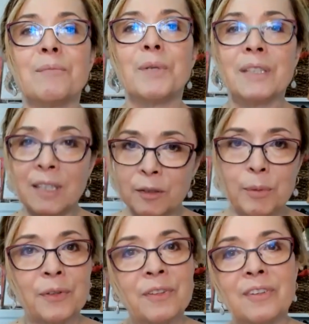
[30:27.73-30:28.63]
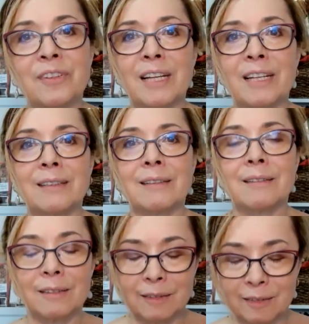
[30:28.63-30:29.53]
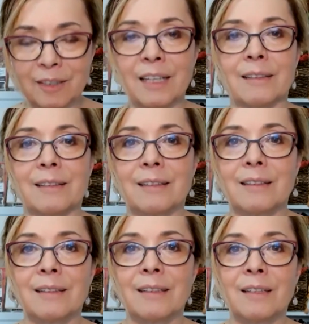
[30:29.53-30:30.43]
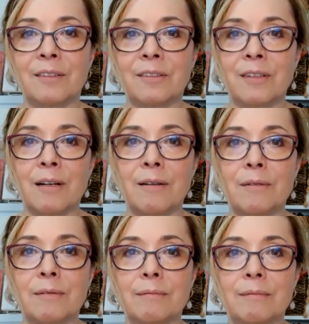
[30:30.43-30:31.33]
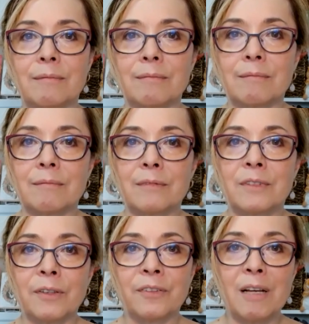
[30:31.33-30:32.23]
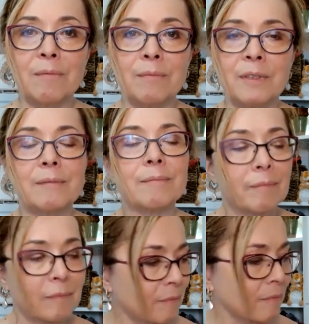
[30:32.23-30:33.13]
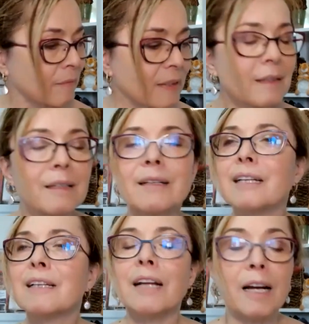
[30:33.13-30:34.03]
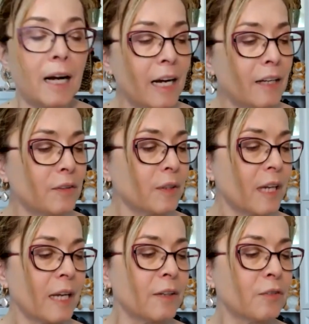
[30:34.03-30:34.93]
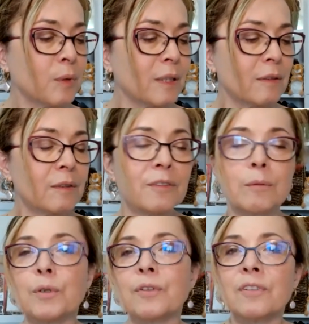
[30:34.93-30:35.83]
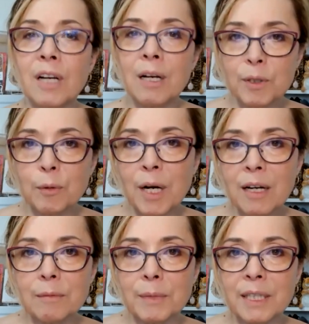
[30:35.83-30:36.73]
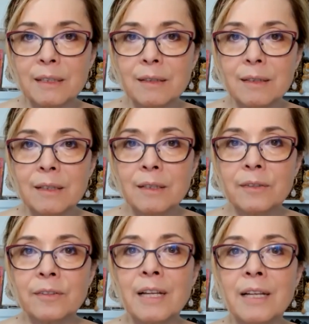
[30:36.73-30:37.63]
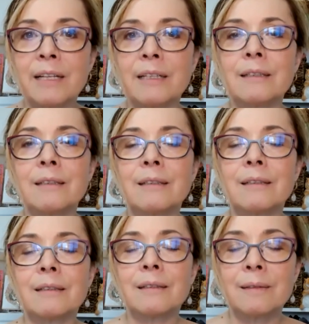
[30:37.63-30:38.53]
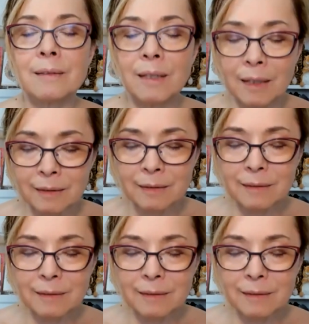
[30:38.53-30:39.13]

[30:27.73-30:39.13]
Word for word: But the other person said, done. And so, does that, in either case, whether it's the person topping or bottoming, saying, done,